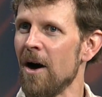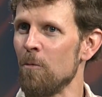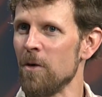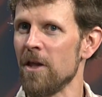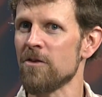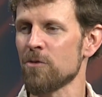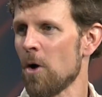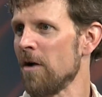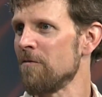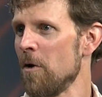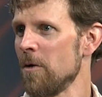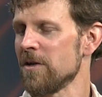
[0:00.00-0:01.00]
with a
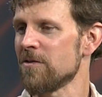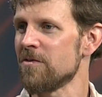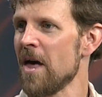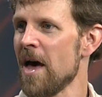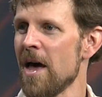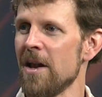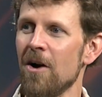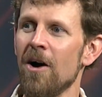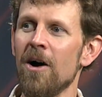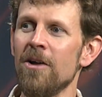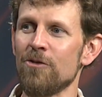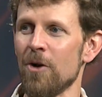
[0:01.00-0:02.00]
strong focus then
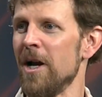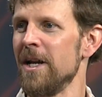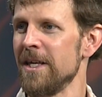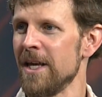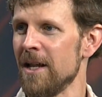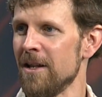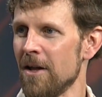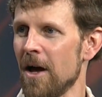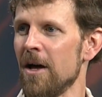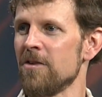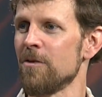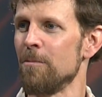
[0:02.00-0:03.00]
on trying to get
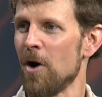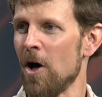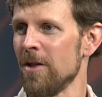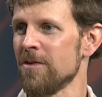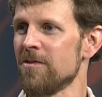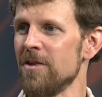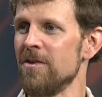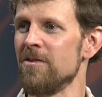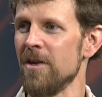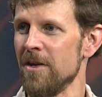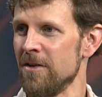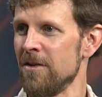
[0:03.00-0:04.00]
some policies
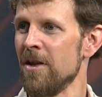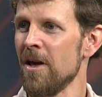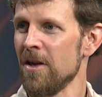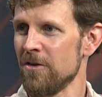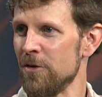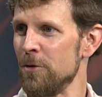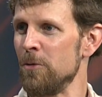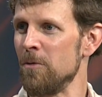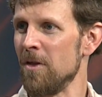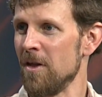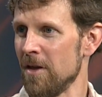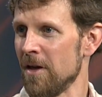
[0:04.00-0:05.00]

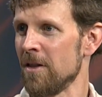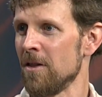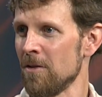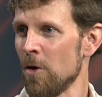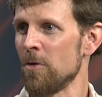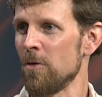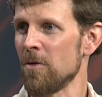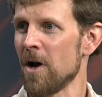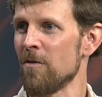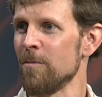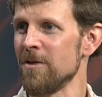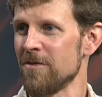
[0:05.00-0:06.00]
into the local
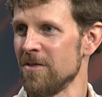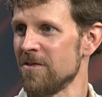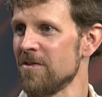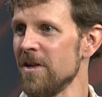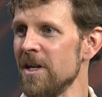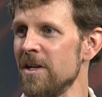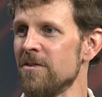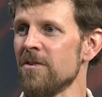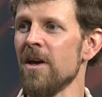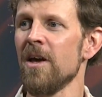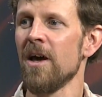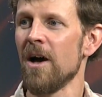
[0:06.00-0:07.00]
governments and the cities
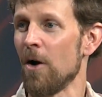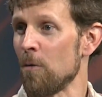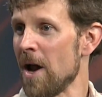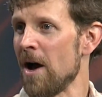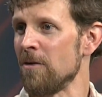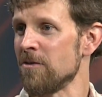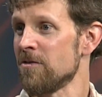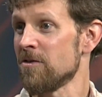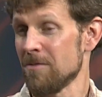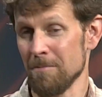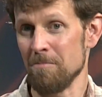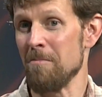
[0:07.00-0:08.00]
around
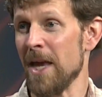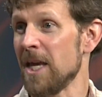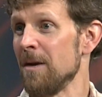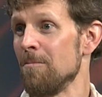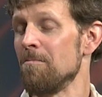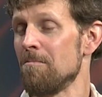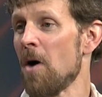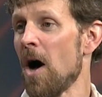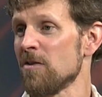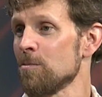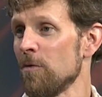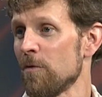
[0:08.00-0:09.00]
making it
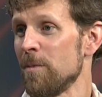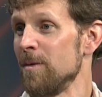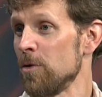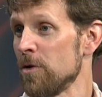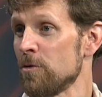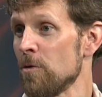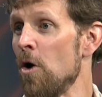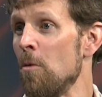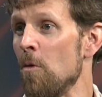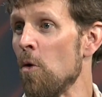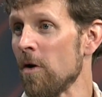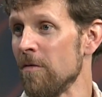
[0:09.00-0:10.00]
possible for people to grow
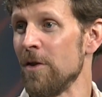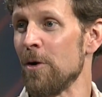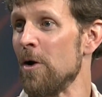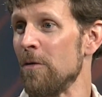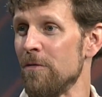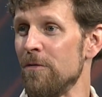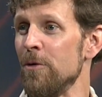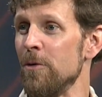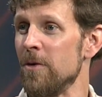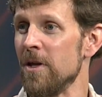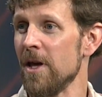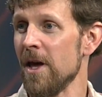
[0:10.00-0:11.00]
more of their own
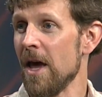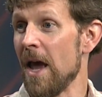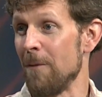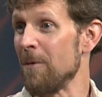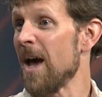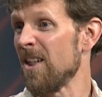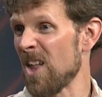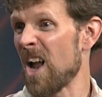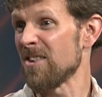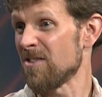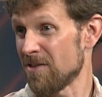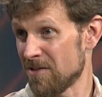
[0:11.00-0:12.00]
food. And we had a lot
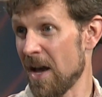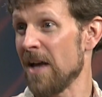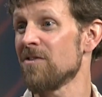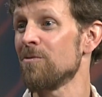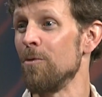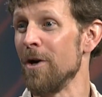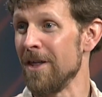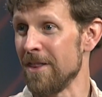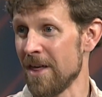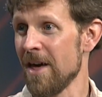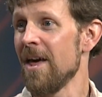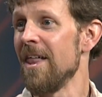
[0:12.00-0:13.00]
of success
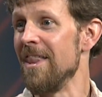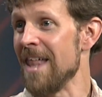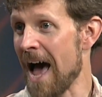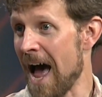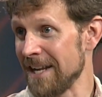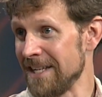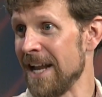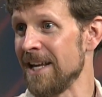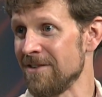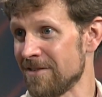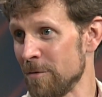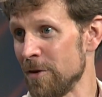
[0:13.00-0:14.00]
with that,
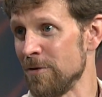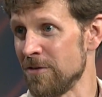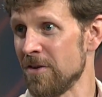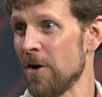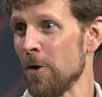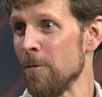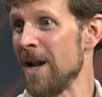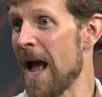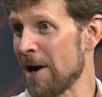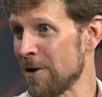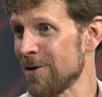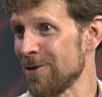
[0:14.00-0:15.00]
getting some of those urban
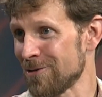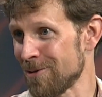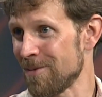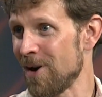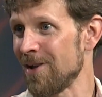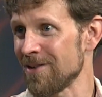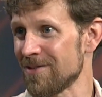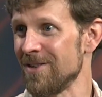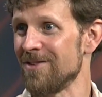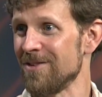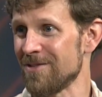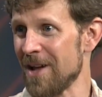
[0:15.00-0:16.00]
agriculture
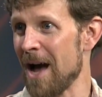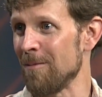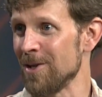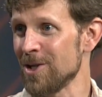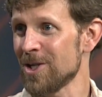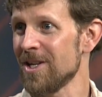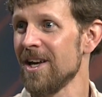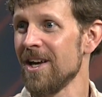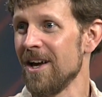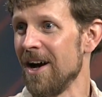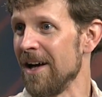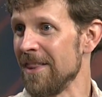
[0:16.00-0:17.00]
policies established,
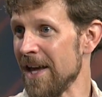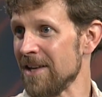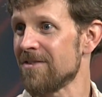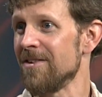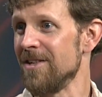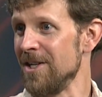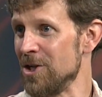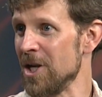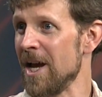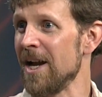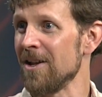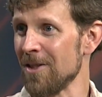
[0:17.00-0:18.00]
thanks to
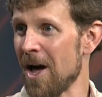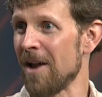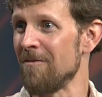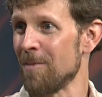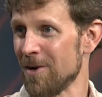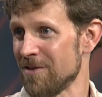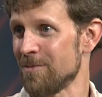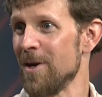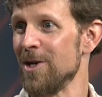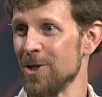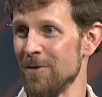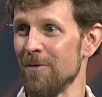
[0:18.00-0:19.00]
TJ and a lot of
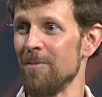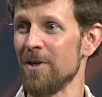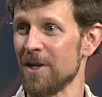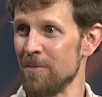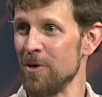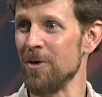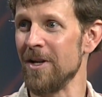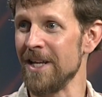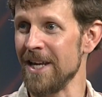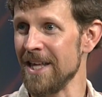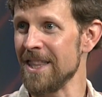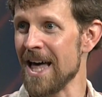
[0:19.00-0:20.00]
participation from the community
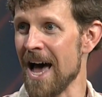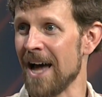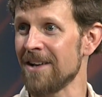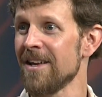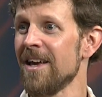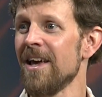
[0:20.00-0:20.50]
in that.